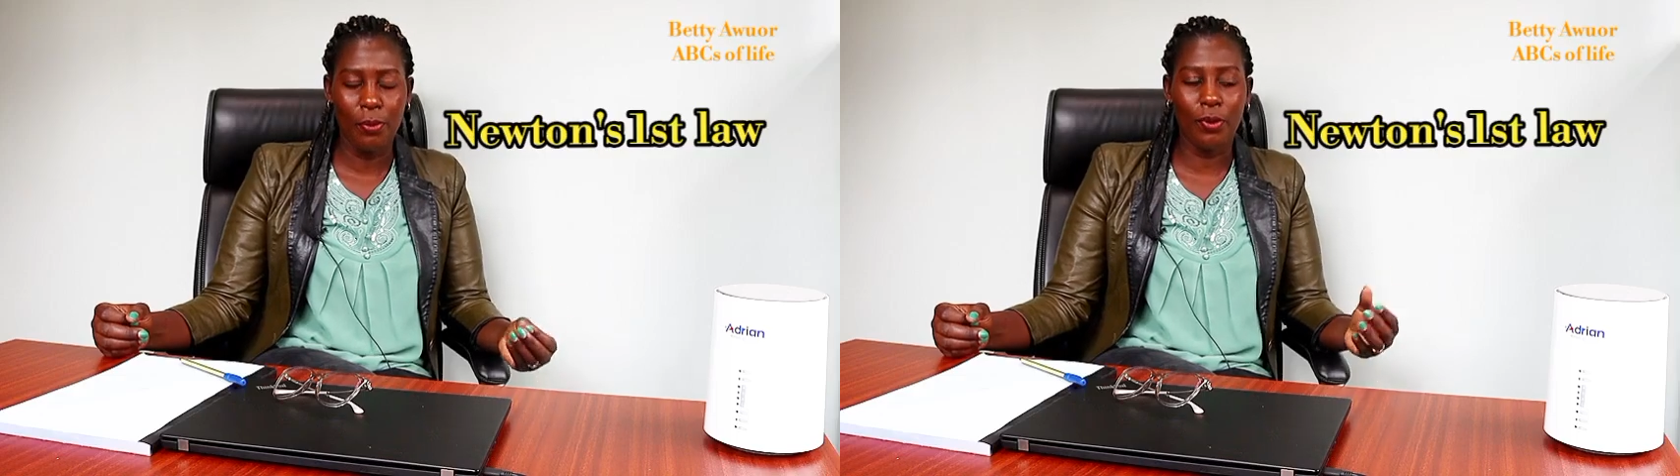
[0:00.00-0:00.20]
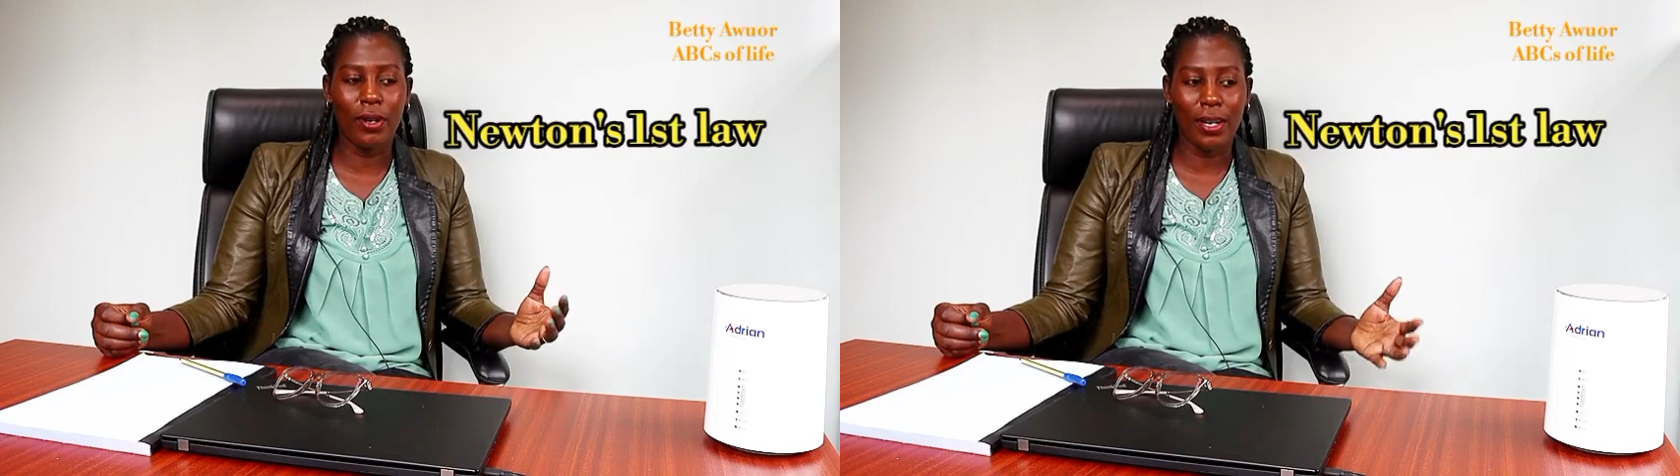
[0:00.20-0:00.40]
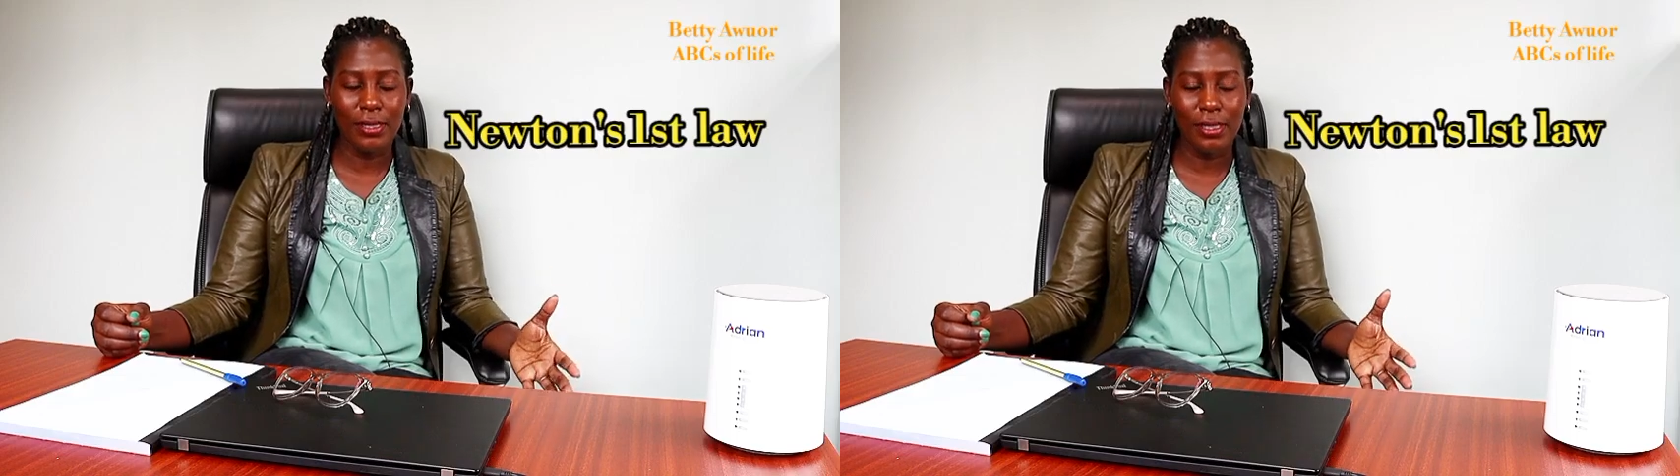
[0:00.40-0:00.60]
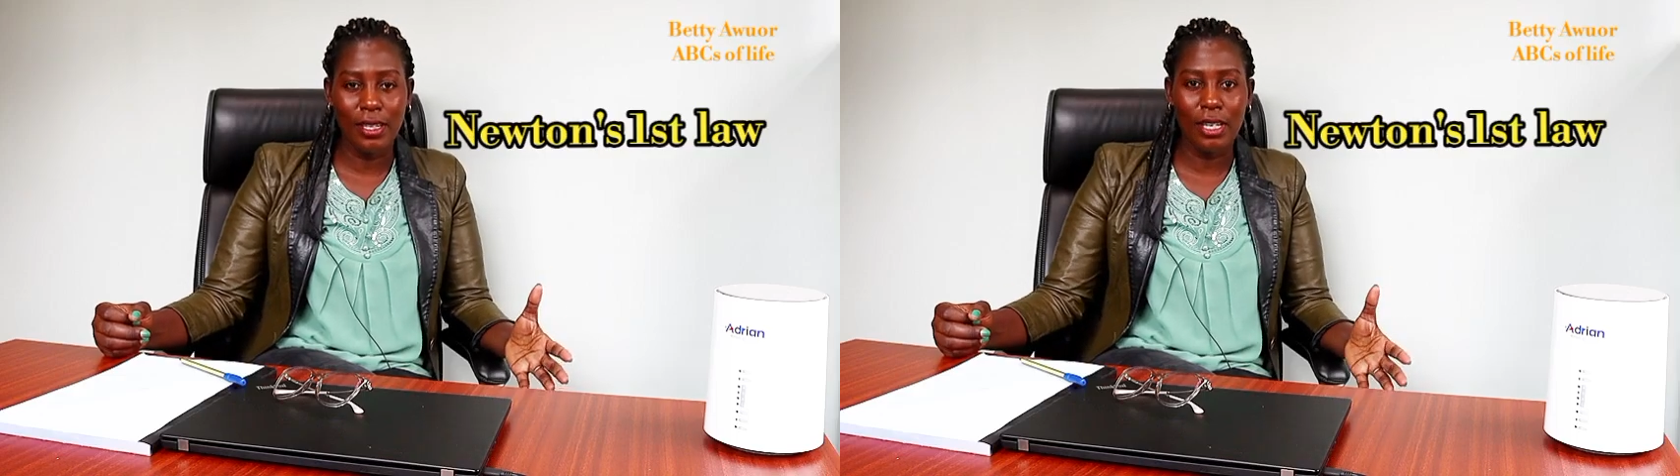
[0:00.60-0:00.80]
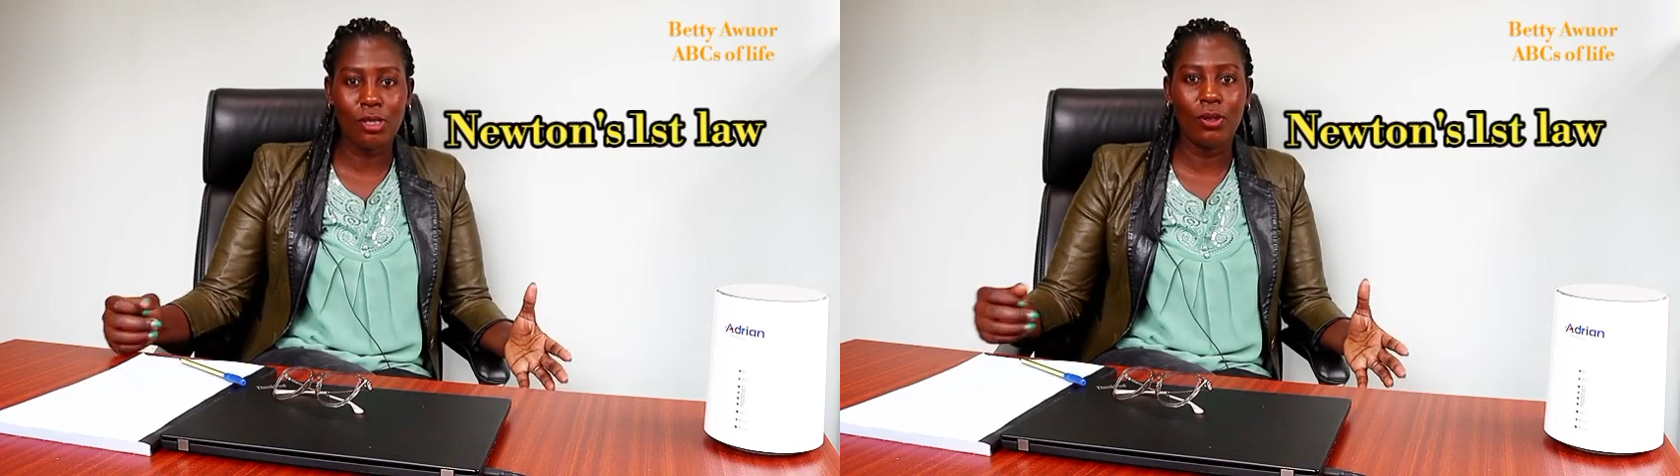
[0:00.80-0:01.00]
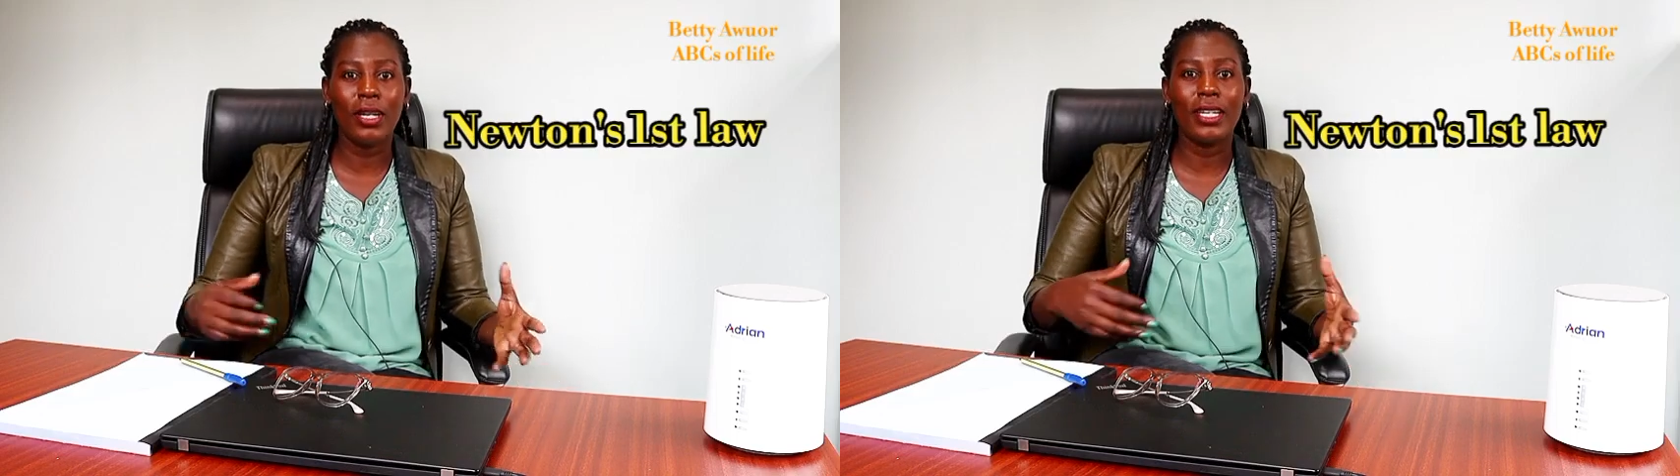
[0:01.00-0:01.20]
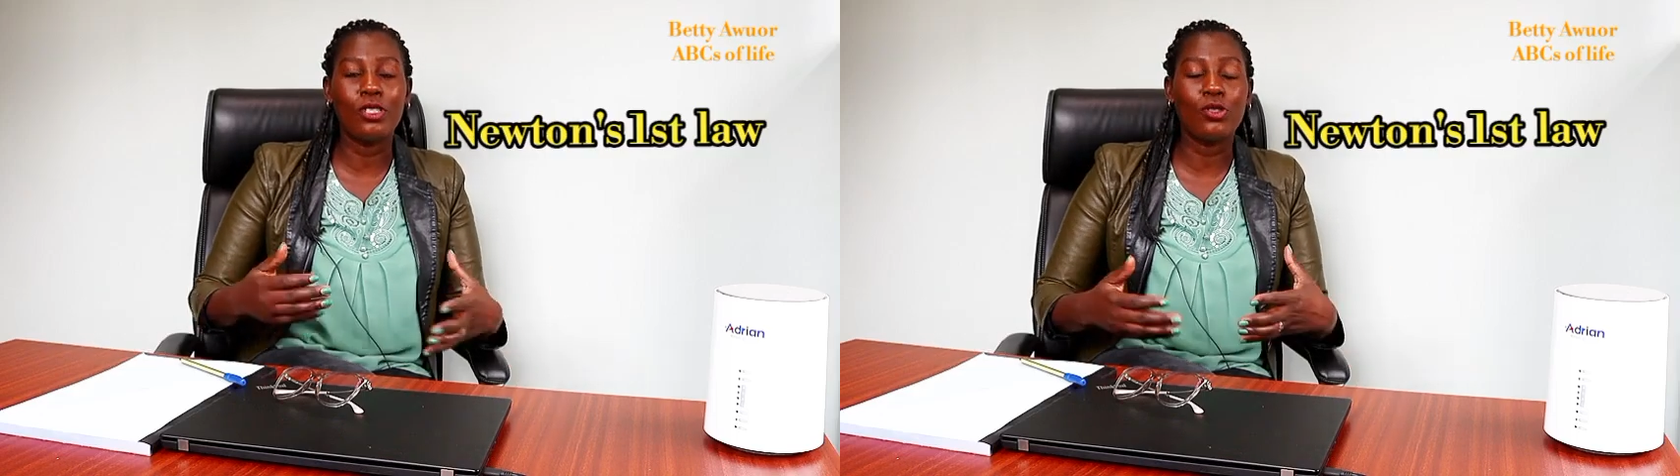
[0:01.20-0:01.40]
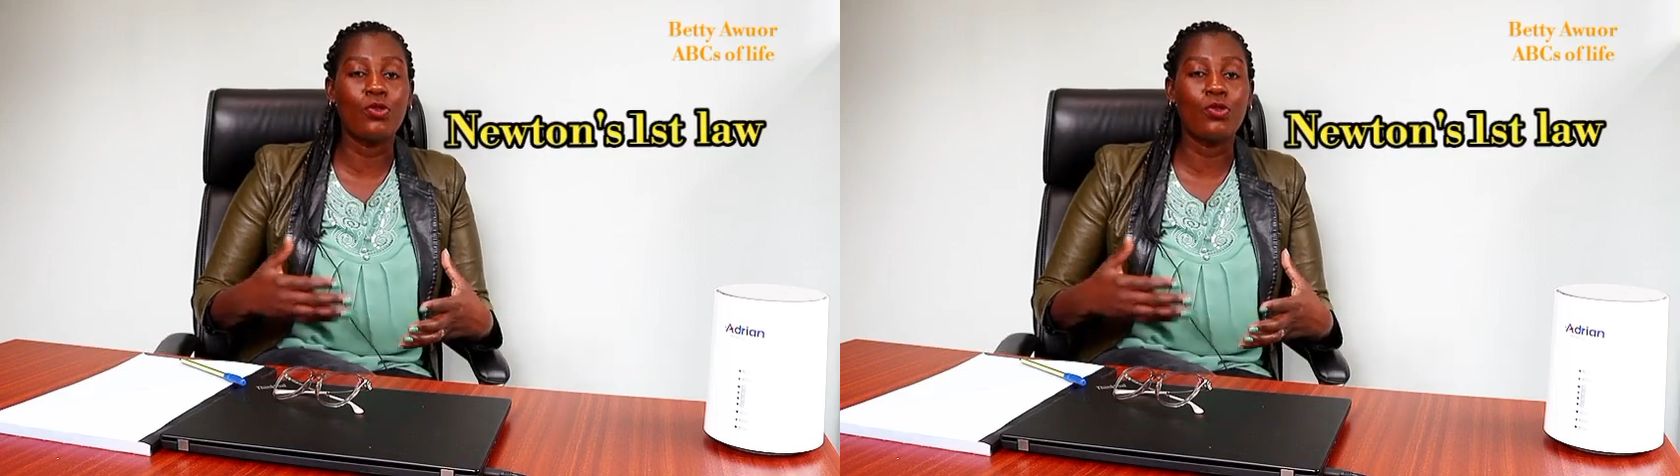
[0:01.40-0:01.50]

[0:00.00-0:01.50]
procrastination leads